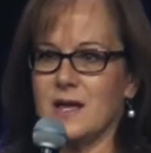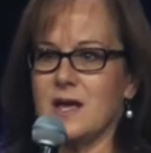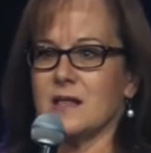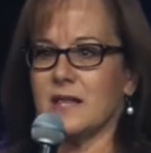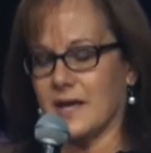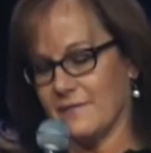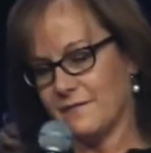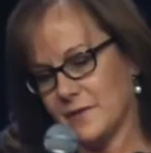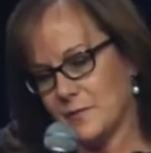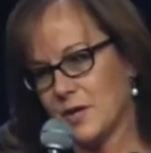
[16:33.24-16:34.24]
like, I
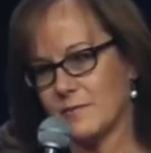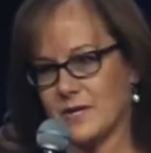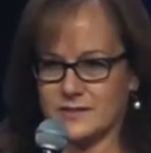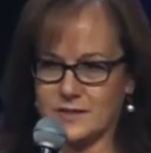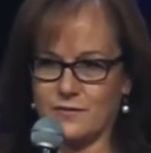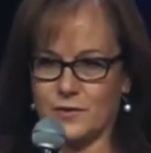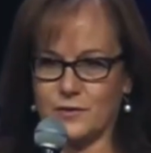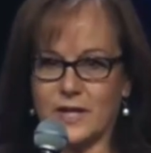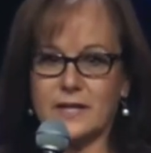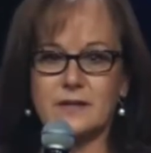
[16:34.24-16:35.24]
flip on my cell
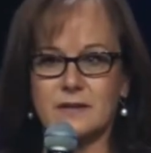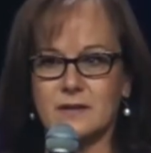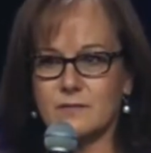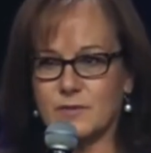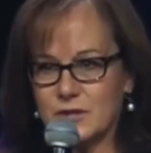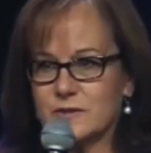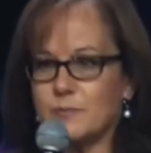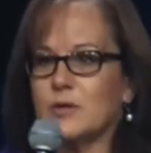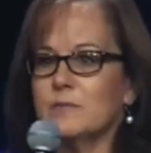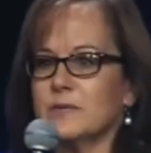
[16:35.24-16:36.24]
phone light. But there's a
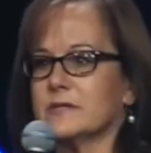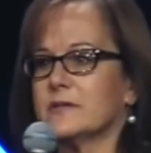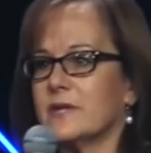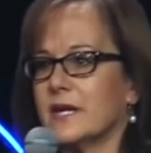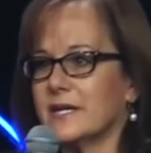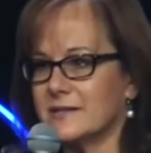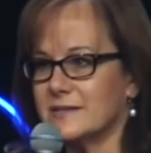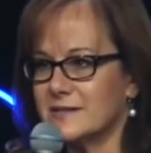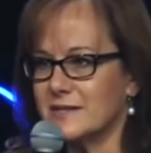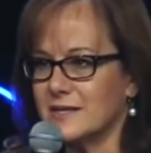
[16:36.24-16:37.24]
purpose so that I can
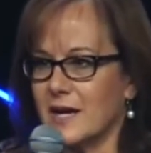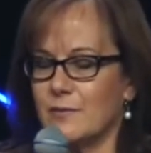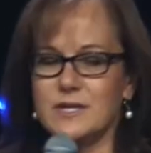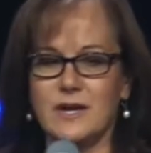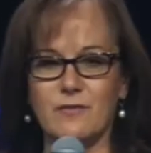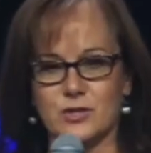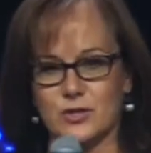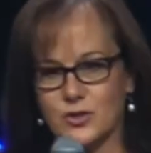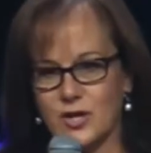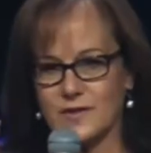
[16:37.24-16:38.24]
see. I would never
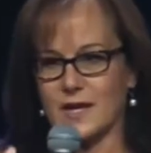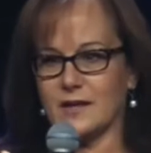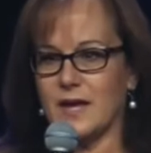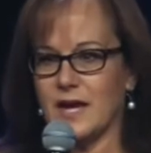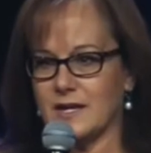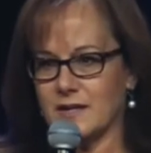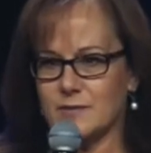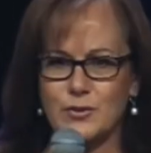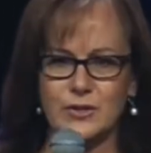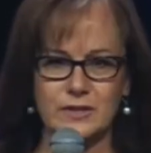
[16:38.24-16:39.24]
turn on that light and
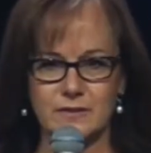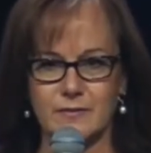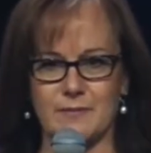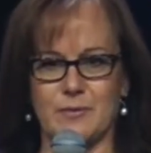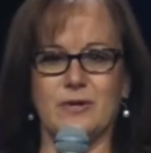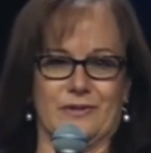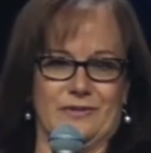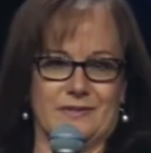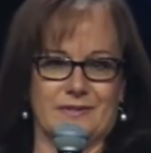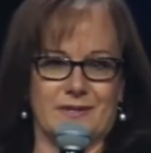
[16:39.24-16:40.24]
then put it in my
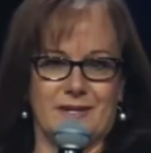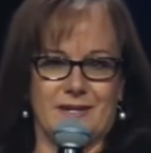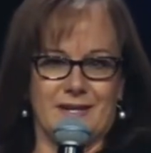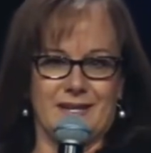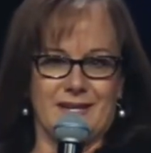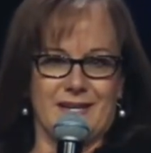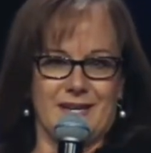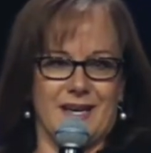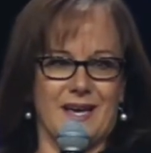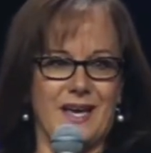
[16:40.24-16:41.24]
purse.
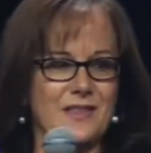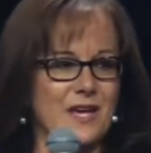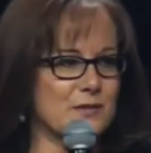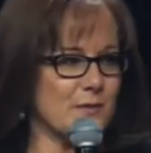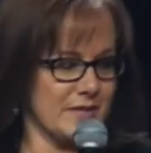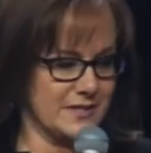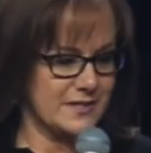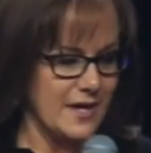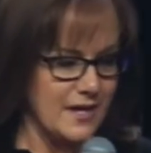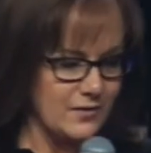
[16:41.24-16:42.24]
And that's what it's
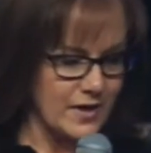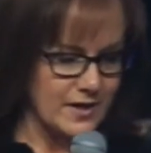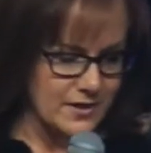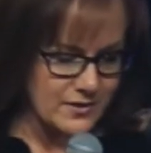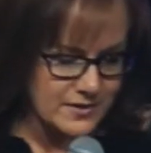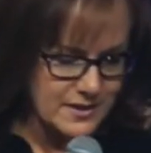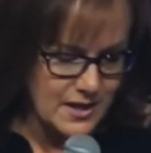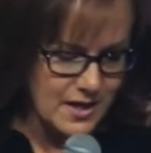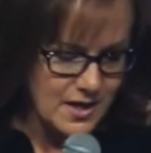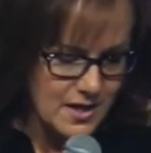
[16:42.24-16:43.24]
saying right here. It's
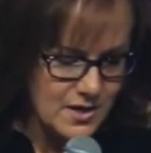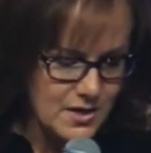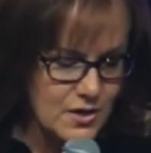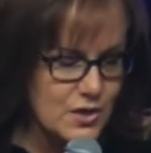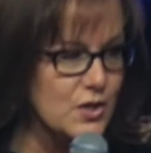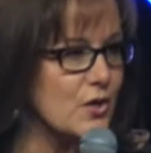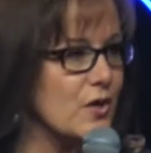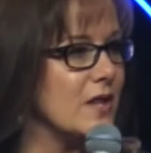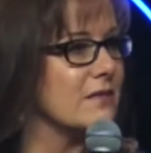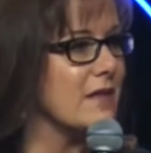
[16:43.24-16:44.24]
saying, you're
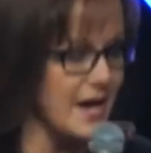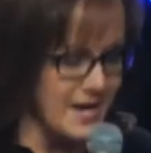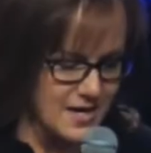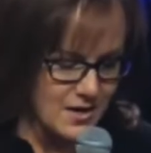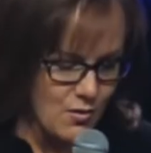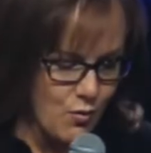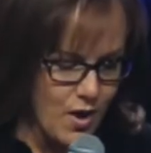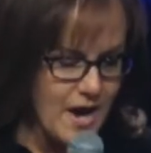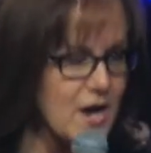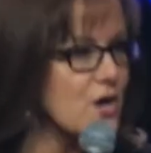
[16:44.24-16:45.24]
a light.
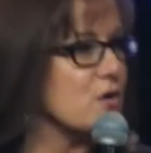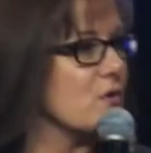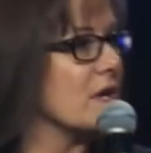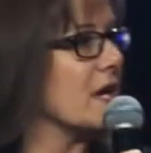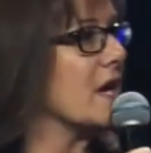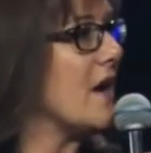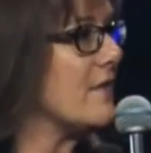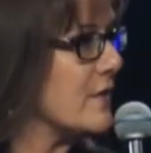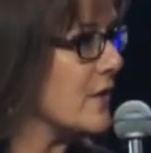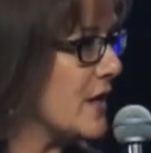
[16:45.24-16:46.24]
Why are you going to
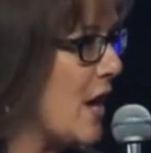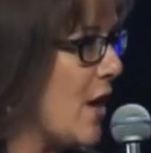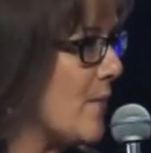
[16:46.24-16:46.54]
cover it up?